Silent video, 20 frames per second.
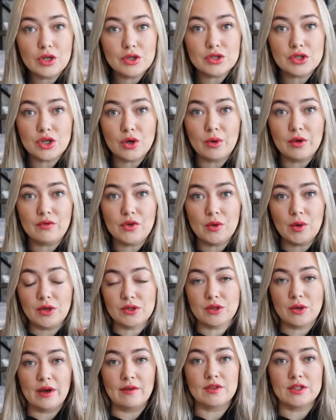So if you
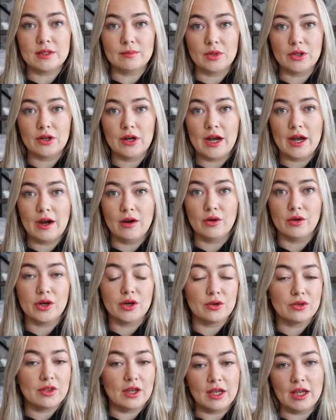also have similar hair, or
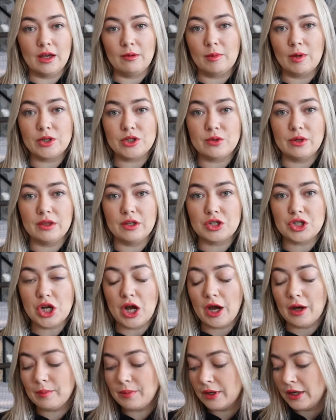you're thinking about doing the
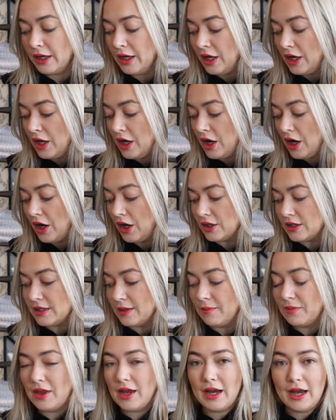chop or
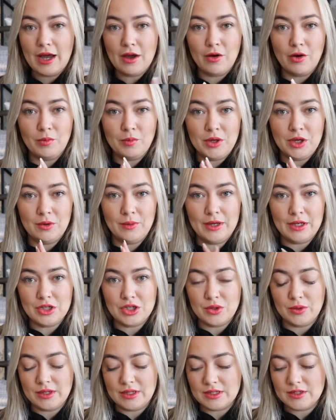something, I hope you
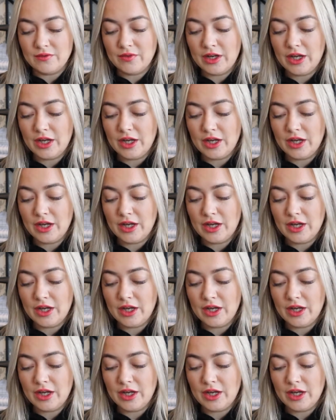enjoy this